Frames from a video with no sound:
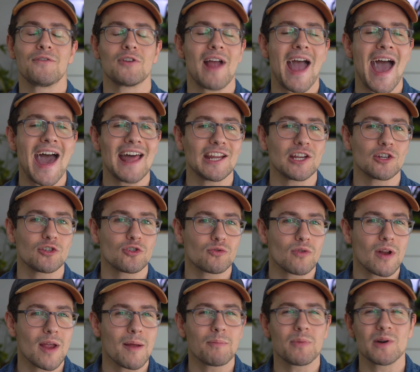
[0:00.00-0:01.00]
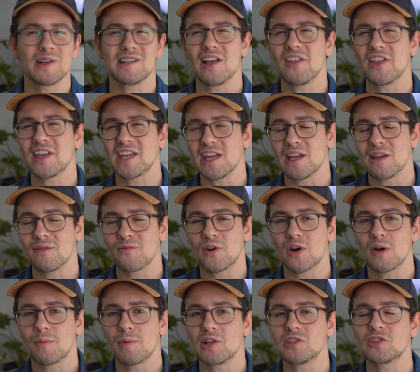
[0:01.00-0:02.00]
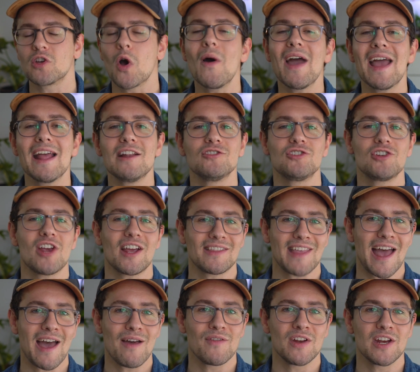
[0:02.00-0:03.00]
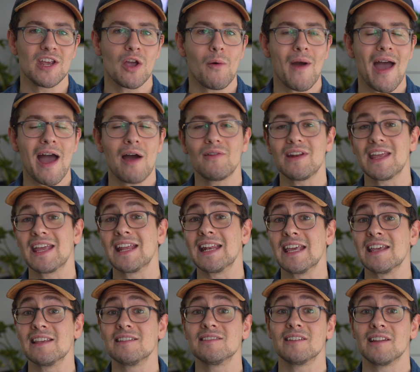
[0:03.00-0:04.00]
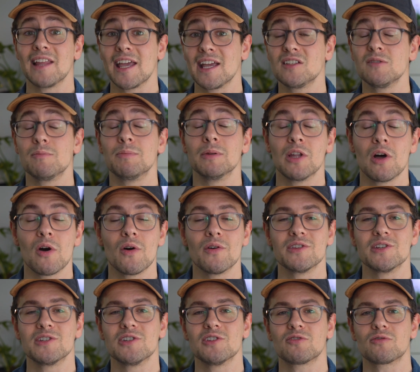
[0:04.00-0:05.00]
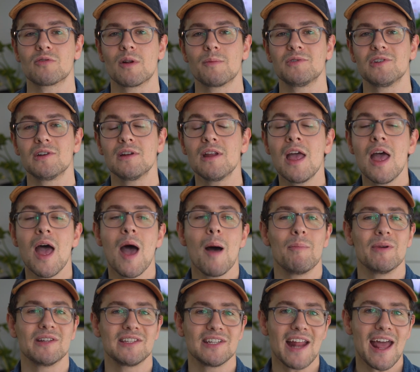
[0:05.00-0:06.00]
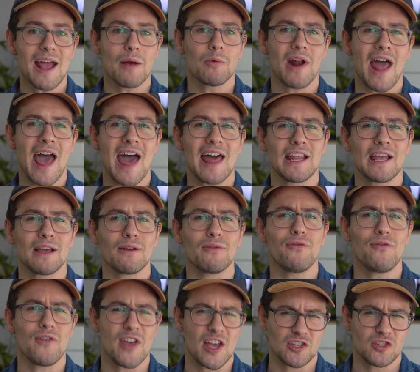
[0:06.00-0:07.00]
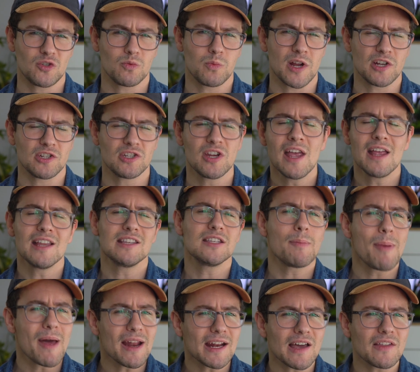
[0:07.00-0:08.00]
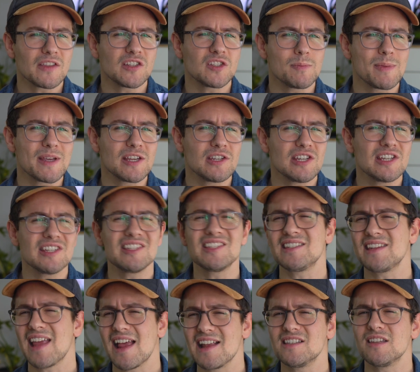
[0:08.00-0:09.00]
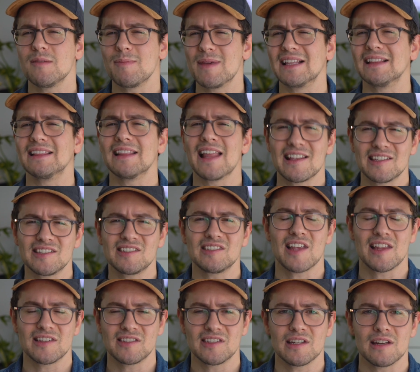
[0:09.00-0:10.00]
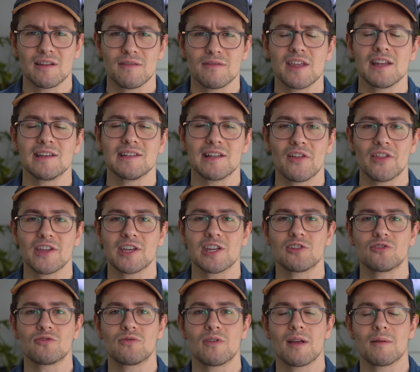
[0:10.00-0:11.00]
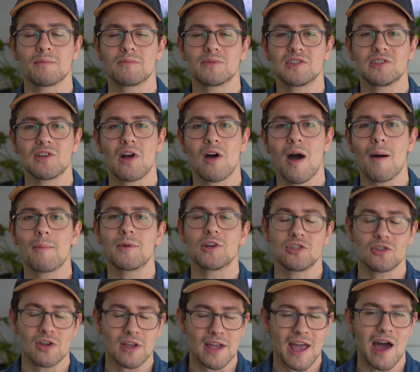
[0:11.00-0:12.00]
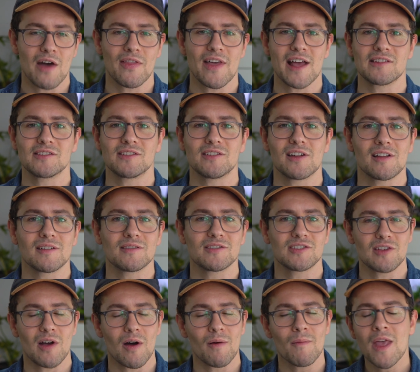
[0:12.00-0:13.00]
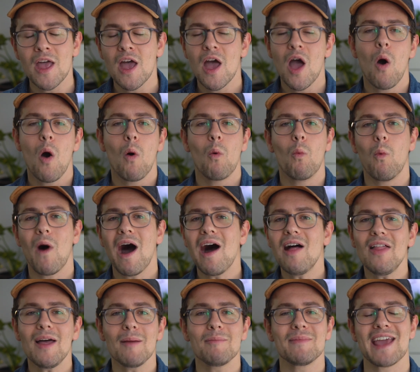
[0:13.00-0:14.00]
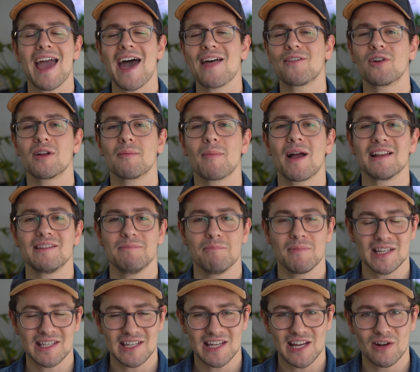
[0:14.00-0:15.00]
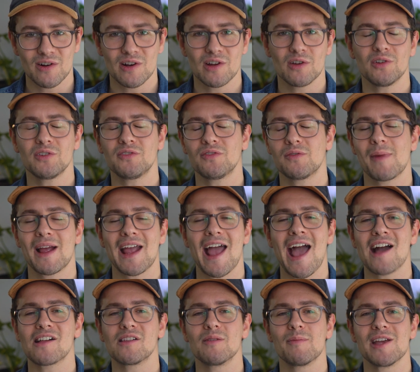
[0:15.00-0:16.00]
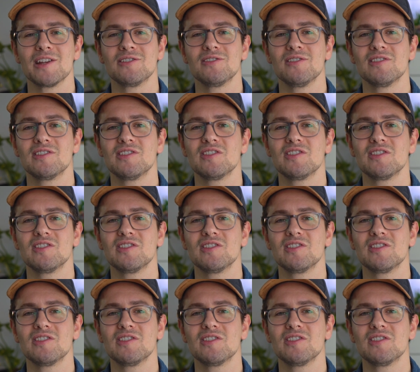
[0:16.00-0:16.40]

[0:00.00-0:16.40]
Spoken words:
if you're adding shrimp or delicate invertebrates, go ahead and check that video out. It is linked below in the description. But today we're adding fish, which depending on the species tend to be less sensitive than delicate shrimp. So I'm gonna show you how that's done. So while I'm gathering my materials for my acclimation